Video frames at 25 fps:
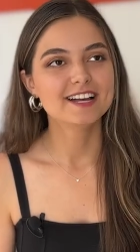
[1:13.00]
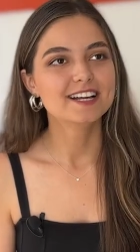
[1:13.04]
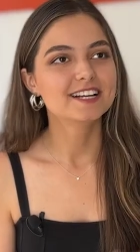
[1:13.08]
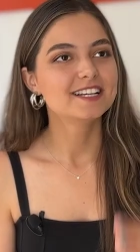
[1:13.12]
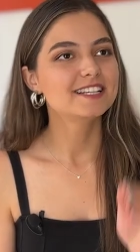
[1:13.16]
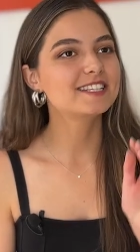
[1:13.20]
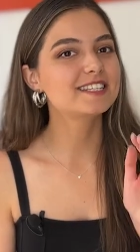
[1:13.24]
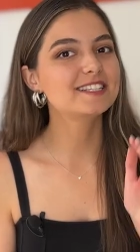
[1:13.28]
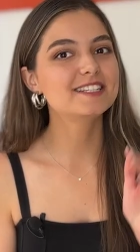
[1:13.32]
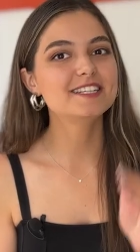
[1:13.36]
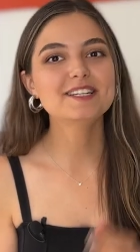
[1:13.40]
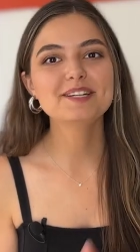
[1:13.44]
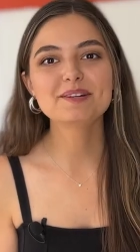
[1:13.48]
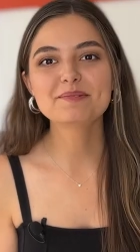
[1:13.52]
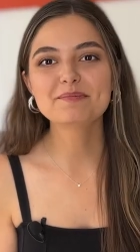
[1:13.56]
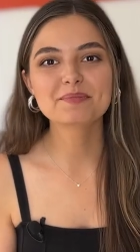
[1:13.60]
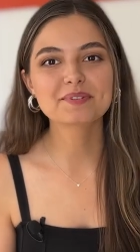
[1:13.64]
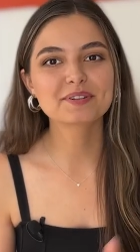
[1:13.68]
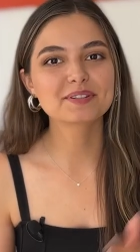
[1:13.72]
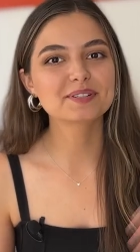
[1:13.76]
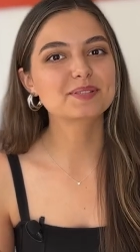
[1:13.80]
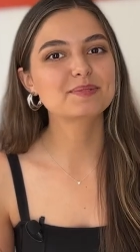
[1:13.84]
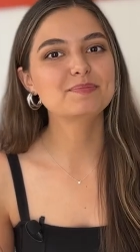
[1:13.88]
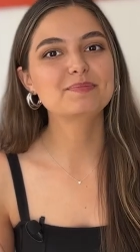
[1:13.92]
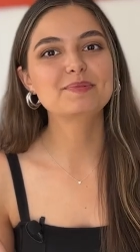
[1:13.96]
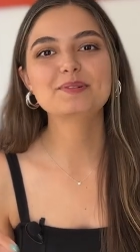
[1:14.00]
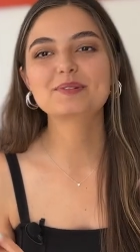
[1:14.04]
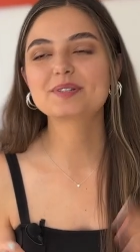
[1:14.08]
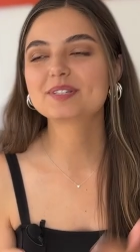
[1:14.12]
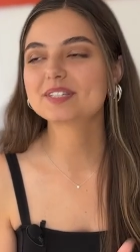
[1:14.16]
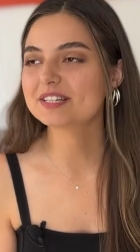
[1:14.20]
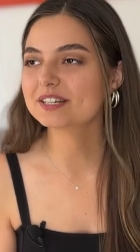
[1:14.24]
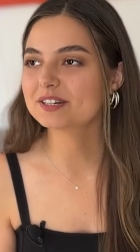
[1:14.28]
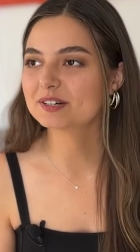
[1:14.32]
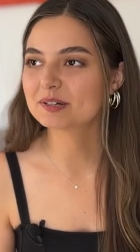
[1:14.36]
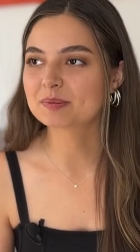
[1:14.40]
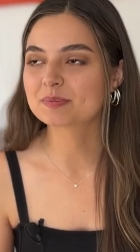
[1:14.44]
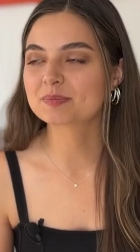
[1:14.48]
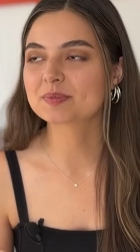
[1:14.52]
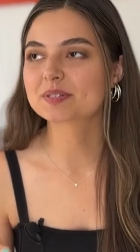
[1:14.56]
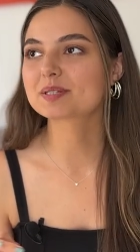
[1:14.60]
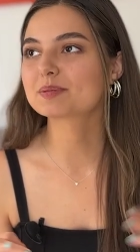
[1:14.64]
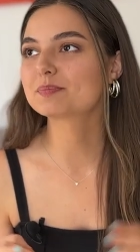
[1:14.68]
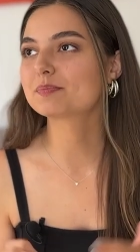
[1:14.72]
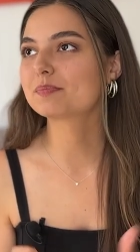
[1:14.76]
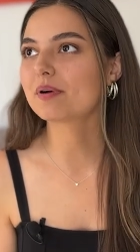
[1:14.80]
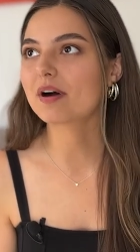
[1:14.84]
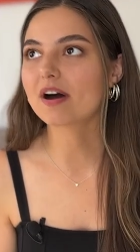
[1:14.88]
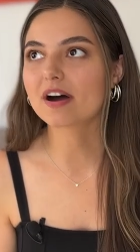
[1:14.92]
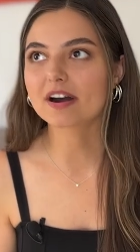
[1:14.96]
Cinemas,
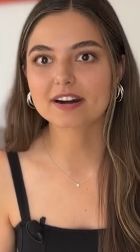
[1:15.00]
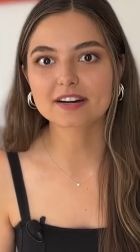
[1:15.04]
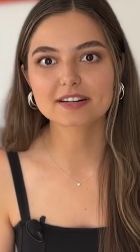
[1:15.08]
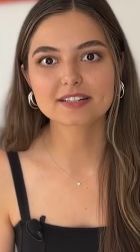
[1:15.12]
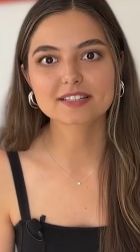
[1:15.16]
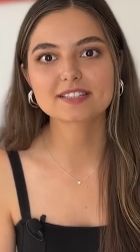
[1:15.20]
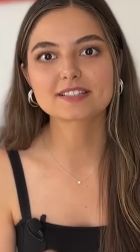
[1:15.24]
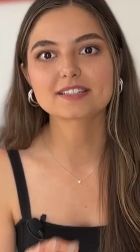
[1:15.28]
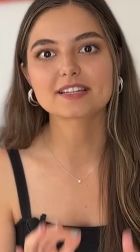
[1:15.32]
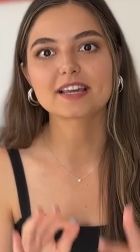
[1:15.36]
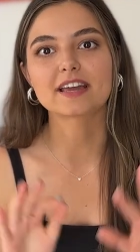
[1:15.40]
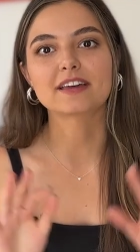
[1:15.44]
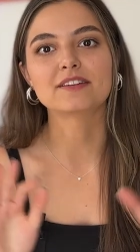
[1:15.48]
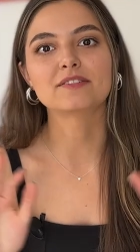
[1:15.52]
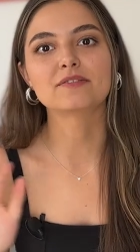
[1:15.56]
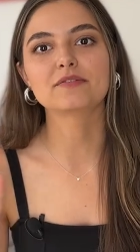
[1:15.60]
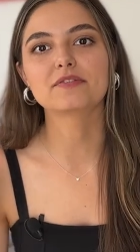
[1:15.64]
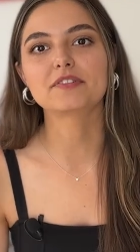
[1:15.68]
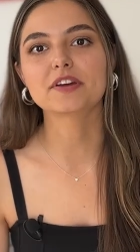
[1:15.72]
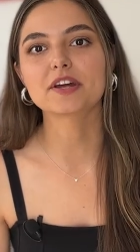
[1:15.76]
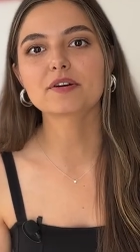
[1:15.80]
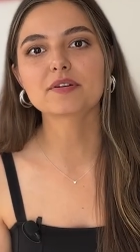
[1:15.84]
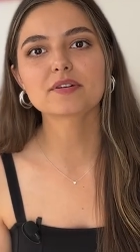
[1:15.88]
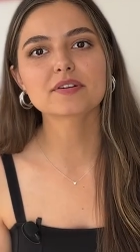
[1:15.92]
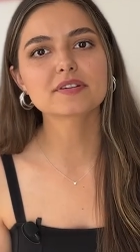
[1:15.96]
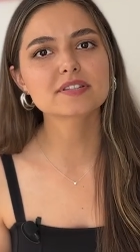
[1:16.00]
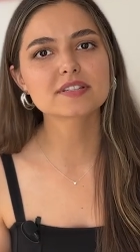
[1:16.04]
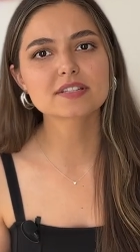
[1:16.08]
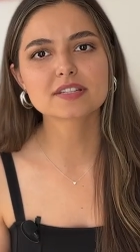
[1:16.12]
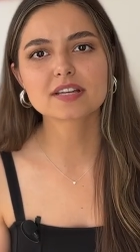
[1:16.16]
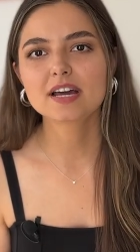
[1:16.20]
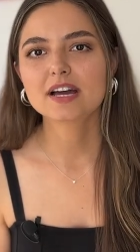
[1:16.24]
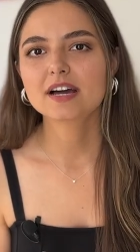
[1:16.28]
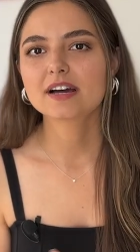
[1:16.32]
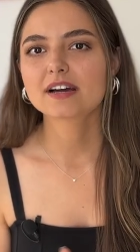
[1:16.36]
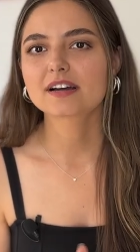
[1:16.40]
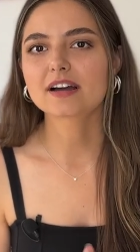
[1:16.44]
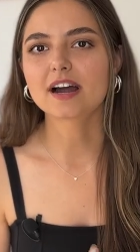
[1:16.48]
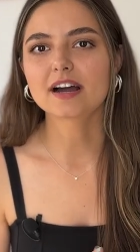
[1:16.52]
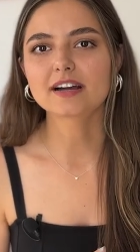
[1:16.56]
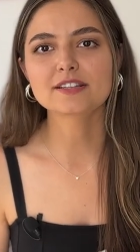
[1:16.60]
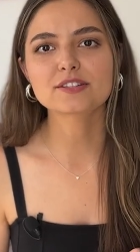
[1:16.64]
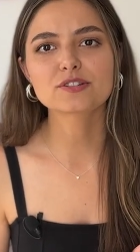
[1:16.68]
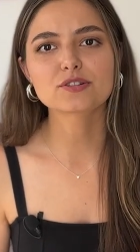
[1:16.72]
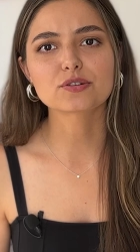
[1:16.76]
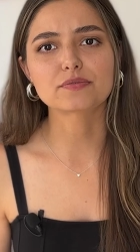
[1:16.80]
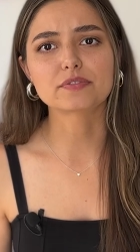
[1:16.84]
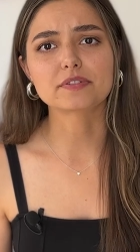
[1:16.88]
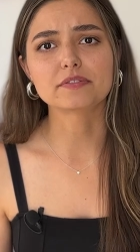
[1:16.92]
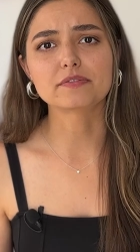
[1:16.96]
museums, parks and various
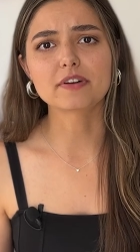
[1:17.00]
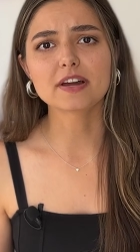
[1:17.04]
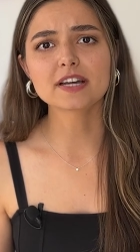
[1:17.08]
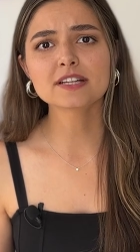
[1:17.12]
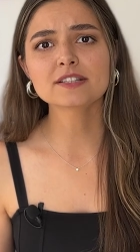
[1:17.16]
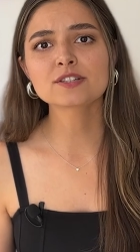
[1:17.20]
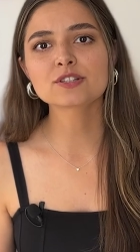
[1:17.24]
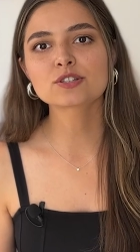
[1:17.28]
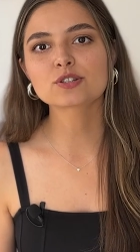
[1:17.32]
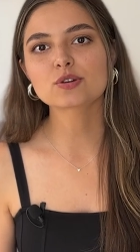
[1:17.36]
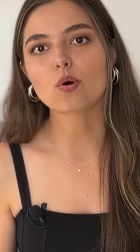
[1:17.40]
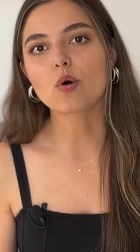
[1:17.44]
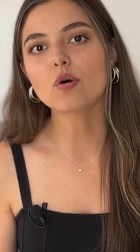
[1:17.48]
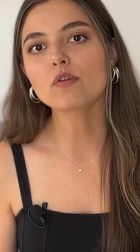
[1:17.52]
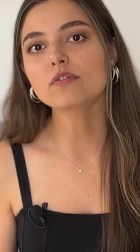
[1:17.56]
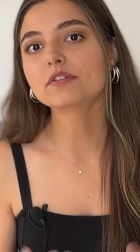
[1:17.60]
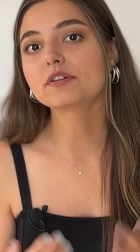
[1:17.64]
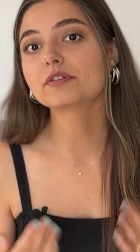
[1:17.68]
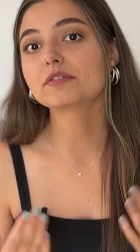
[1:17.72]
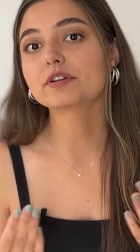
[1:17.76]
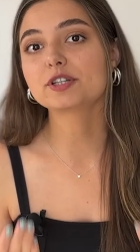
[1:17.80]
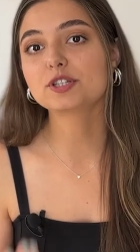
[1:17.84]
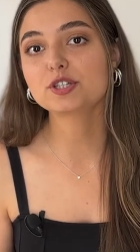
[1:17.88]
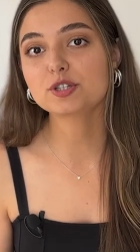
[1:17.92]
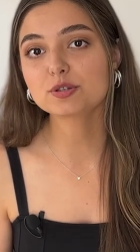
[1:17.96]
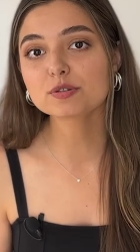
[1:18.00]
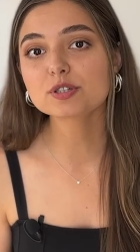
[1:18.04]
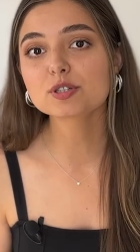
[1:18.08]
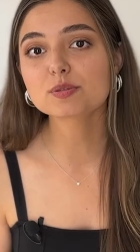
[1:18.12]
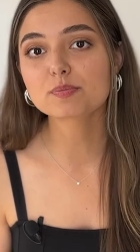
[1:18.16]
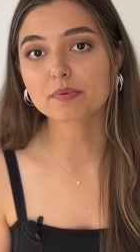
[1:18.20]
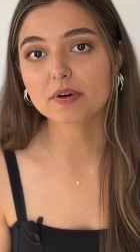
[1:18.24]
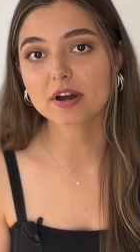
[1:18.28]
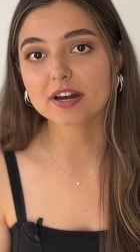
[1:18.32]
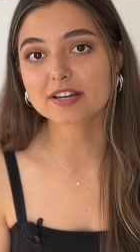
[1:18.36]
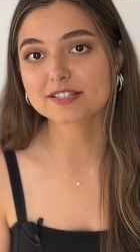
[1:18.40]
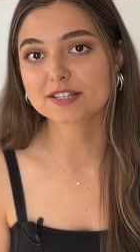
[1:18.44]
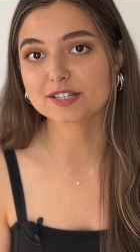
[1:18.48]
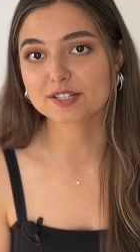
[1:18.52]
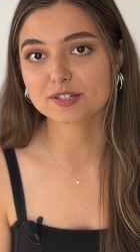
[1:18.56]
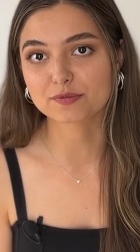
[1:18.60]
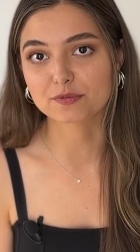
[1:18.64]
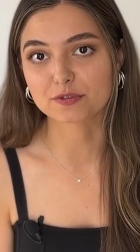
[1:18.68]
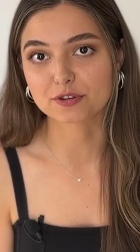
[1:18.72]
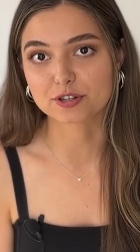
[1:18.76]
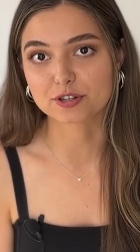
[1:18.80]
kinds of events offer reduced prices for